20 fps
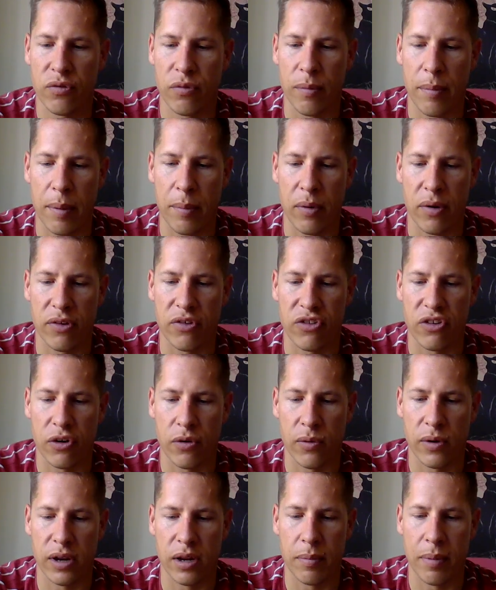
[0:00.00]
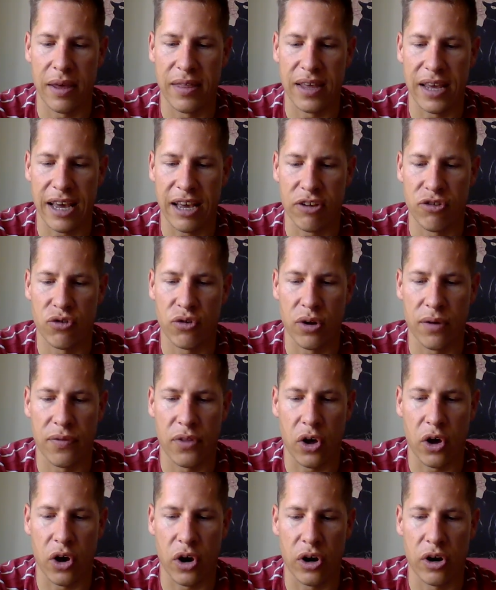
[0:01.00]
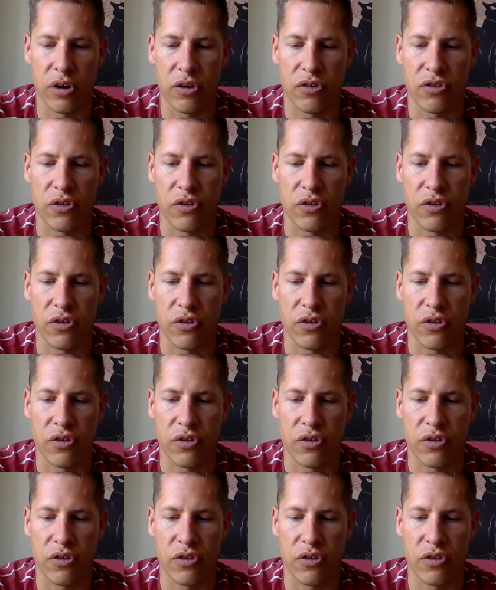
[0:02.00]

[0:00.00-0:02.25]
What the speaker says: Remember, it's secreted by the atria of the heart,